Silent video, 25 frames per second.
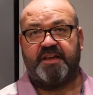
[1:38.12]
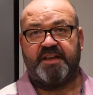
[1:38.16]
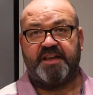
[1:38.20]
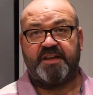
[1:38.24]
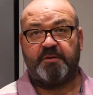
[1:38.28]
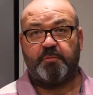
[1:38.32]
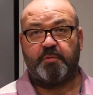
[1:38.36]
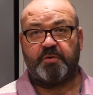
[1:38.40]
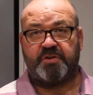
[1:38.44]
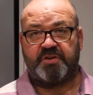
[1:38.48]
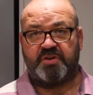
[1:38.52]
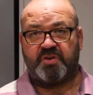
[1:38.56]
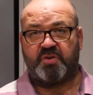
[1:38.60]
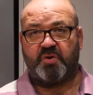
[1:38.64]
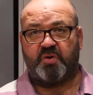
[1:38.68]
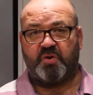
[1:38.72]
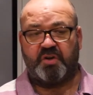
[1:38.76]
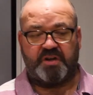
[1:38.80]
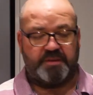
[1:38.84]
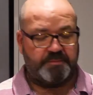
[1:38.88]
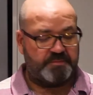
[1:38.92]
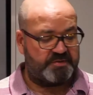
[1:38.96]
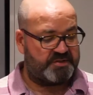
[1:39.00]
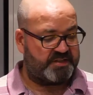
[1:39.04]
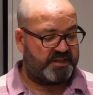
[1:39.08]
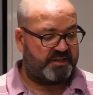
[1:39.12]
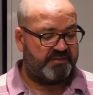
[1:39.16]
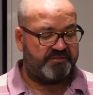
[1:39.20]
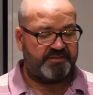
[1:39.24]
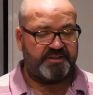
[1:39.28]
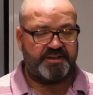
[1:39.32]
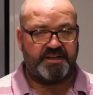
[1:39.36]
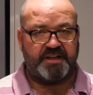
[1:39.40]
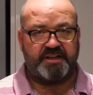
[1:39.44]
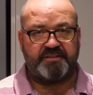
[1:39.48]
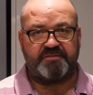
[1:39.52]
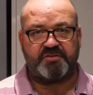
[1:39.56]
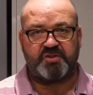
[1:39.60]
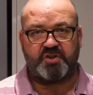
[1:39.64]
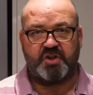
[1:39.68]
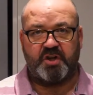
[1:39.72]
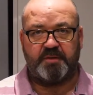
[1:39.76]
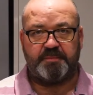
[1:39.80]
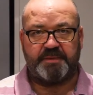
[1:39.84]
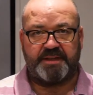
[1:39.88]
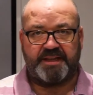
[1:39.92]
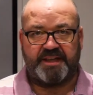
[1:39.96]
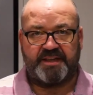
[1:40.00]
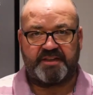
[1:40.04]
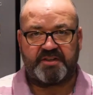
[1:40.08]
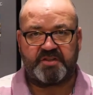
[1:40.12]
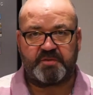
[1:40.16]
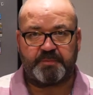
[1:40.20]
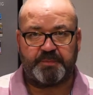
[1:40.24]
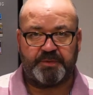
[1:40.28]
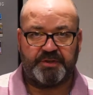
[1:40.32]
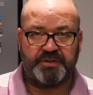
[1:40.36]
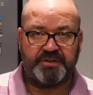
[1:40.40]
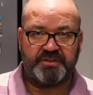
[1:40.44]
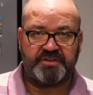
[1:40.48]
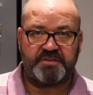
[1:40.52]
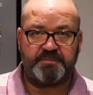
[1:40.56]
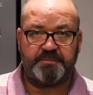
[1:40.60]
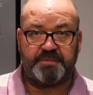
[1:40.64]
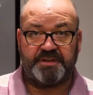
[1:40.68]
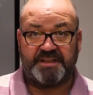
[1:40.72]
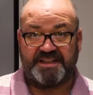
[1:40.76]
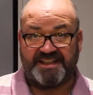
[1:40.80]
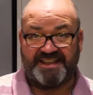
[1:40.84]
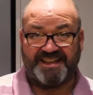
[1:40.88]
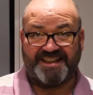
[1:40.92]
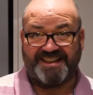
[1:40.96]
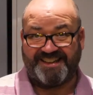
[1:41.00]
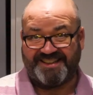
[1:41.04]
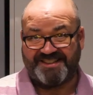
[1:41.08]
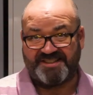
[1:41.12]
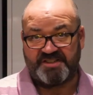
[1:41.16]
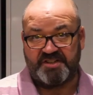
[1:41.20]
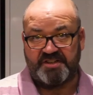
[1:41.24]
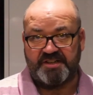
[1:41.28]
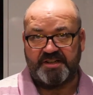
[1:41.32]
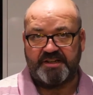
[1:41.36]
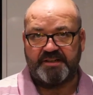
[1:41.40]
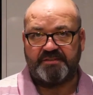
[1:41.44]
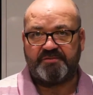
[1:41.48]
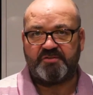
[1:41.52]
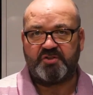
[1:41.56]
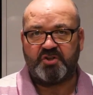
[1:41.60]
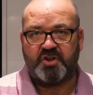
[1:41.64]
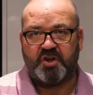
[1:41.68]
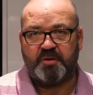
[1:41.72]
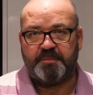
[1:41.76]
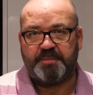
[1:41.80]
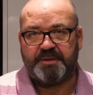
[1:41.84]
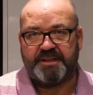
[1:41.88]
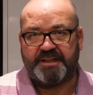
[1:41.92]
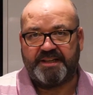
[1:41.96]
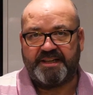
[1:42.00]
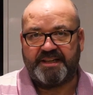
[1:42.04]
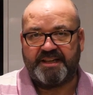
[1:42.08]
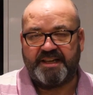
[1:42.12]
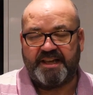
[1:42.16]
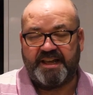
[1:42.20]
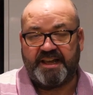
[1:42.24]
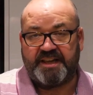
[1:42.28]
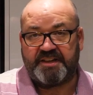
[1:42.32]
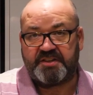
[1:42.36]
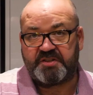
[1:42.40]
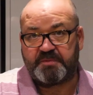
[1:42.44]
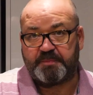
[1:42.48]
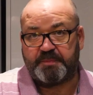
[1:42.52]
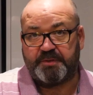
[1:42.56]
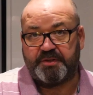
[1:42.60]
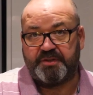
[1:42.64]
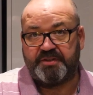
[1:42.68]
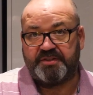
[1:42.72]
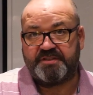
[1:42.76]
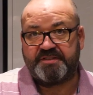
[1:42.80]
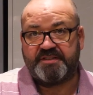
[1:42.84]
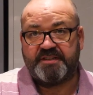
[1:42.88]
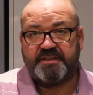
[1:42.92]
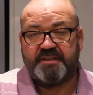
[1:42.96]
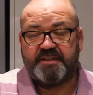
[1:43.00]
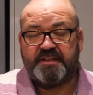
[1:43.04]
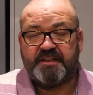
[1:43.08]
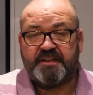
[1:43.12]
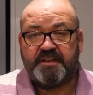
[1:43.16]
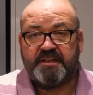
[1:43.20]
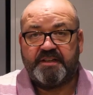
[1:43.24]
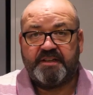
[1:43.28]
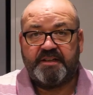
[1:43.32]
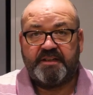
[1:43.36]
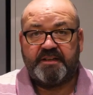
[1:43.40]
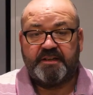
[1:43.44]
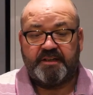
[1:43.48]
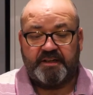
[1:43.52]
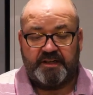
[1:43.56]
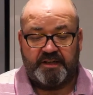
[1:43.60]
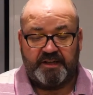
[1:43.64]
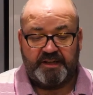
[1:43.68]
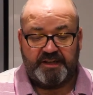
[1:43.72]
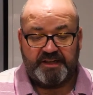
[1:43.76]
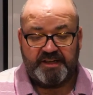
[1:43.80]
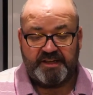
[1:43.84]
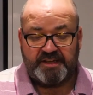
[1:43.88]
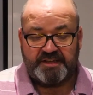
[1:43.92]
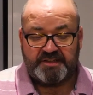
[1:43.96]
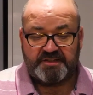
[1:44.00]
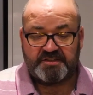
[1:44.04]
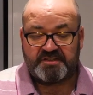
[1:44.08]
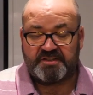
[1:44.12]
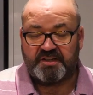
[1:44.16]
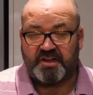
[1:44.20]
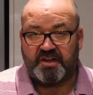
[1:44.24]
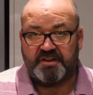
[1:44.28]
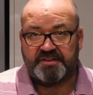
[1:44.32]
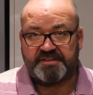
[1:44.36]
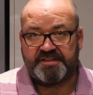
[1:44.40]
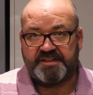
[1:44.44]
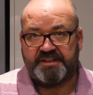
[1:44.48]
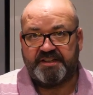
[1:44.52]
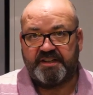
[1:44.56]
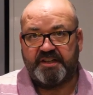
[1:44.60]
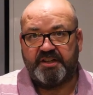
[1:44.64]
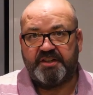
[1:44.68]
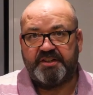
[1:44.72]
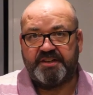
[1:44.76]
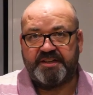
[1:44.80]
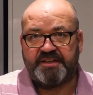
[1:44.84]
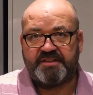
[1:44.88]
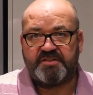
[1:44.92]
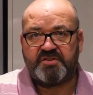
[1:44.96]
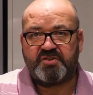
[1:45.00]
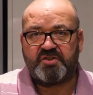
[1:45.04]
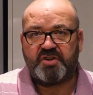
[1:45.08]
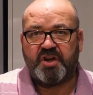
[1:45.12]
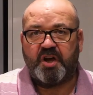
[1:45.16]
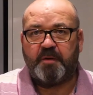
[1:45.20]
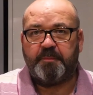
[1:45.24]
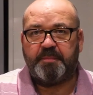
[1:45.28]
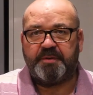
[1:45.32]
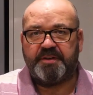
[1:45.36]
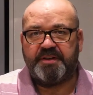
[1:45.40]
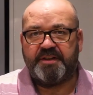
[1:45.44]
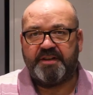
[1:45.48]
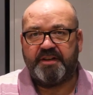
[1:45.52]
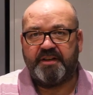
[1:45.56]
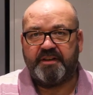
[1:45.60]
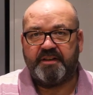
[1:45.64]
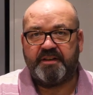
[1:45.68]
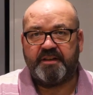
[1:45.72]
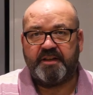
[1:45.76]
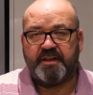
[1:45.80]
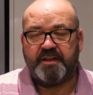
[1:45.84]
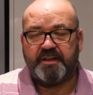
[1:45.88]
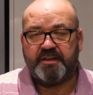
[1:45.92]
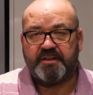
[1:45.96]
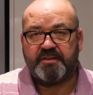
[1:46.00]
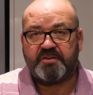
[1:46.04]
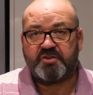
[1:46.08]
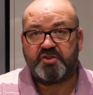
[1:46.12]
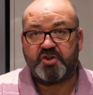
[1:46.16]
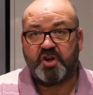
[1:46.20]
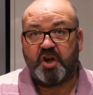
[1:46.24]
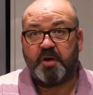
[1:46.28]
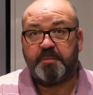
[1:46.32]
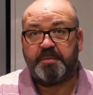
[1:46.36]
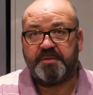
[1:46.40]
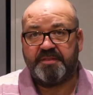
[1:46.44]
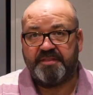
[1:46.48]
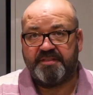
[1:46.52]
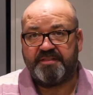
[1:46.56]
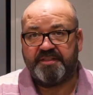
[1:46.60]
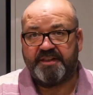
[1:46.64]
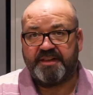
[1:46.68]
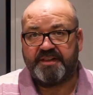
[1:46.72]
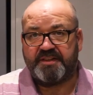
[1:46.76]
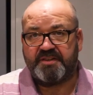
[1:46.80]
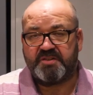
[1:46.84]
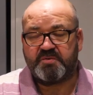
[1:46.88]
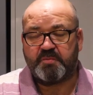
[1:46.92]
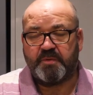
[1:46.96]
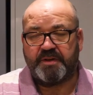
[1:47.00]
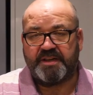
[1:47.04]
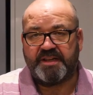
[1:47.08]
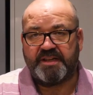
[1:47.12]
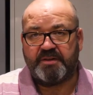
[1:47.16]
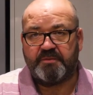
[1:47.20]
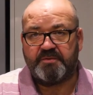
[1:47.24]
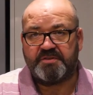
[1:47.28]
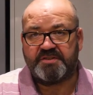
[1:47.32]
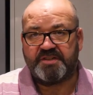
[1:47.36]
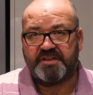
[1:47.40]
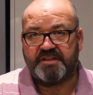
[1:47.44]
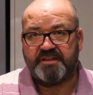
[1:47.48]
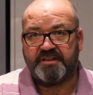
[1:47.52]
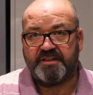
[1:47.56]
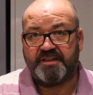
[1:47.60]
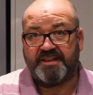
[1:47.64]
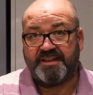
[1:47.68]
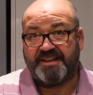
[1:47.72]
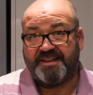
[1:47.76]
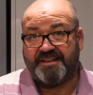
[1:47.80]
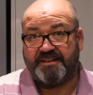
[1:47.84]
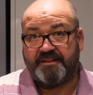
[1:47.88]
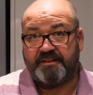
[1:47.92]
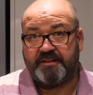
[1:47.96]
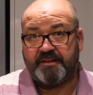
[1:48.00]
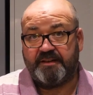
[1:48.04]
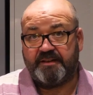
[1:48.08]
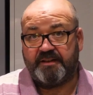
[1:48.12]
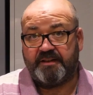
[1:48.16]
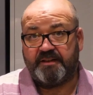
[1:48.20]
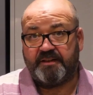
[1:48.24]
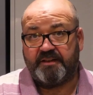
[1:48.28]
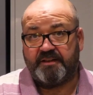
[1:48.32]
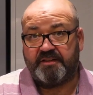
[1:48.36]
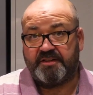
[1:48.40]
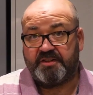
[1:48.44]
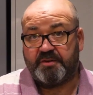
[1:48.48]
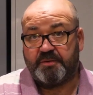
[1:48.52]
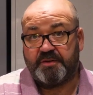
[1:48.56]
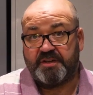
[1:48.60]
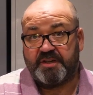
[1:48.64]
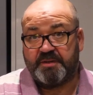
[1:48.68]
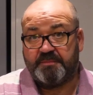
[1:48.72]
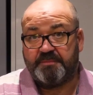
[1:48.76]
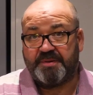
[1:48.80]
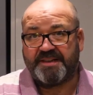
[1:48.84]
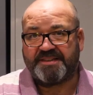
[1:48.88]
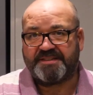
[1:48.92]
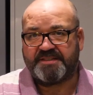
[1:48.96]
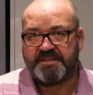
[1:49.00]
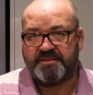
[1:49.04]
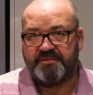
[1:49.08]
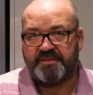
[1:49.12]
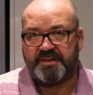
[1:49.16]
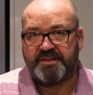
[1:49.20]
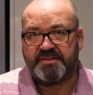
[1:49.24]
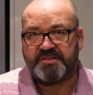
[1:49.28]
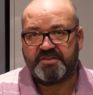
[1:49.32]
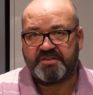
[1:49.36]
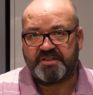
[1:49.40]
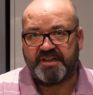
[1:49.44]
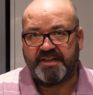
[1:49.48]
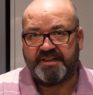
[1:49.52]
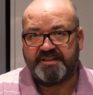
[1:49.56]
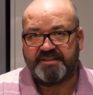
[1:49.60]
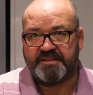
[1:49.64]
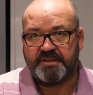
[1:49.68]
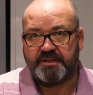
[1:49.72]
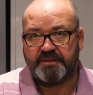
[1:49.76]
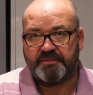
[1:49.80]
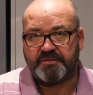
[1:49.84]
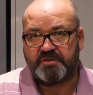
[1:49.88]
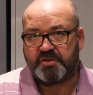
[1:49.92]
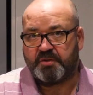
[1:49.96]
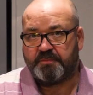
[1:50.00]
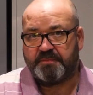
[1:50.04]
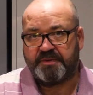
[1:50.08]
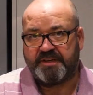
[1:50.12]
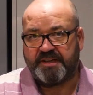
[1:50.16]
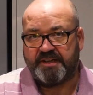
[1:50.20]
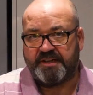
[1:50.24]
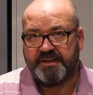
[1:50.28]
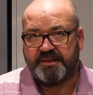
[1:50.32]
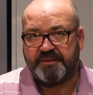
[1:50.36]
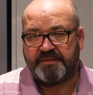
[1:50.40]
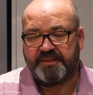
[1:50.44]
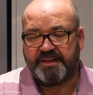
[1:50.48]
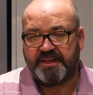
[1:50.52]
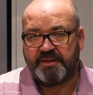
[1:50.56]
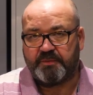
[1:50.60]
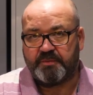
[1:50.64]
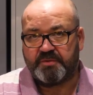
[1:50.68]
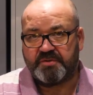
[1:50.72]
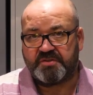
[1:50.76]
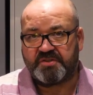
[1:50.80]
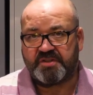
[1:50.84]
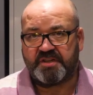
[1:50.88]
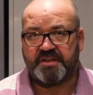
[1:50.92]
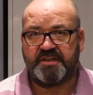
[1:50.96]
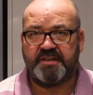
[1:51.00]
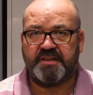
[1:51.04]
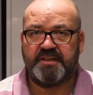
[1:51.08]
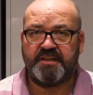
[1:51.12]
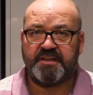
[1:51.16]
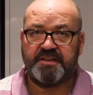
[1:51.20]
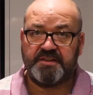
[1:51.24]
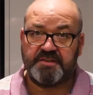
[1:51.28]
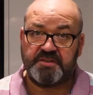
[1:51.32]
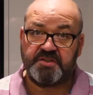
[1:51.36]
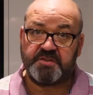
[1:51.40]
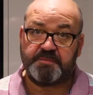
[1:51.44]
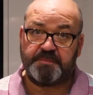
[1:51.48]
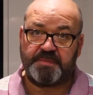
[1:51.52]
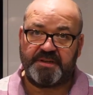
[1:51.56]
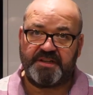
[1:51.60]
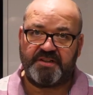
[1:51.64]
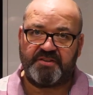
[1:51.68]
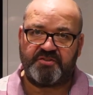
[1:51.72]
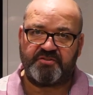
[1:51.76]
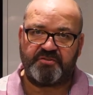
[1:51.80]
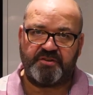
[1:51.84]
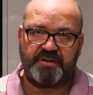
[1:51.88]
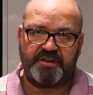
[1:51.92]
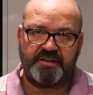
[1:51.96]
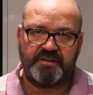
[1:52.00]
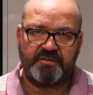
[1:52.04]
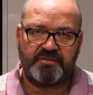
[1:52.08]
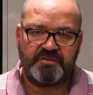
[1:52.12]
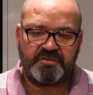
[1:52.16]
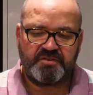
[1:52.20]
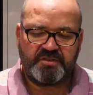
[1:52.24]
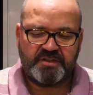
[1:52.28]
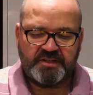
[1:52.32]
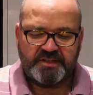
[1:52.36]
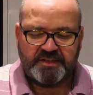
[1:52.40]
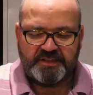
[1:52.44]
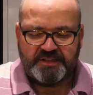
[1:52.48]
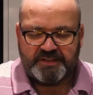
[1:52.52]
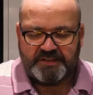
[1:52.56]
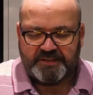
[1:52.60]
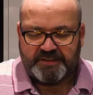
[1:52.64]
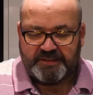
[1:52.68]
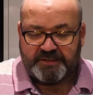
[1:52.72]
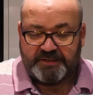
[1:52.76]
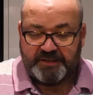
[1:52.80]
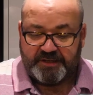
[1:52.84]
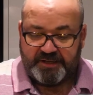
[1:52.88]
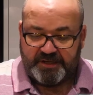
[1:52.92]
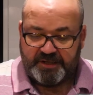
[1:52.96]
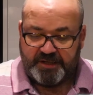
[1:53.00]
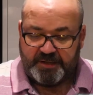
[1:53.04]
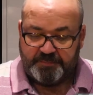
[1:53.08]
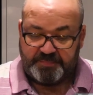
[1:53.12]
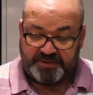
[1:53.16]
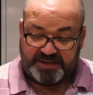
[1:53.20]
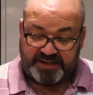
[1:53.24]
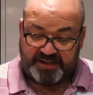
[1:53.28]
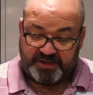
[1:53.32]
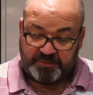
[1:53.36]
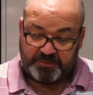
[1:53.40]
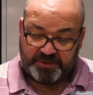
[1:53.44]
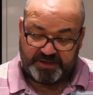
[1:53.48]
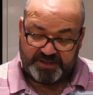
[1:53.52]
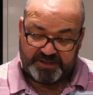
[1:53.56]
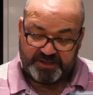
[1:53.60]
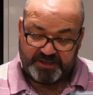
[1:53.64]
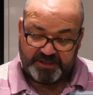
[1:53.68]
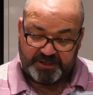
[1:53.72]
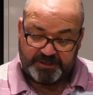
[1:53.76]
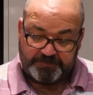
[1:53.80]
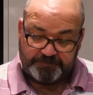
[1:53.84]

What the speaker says: wouldn't call himself a knife sharpening expert, but he is a knife sharpening expert. He started learning to sharpen things when he was doing competitive ice skating of some kind. I think it was speed trials. But anyway,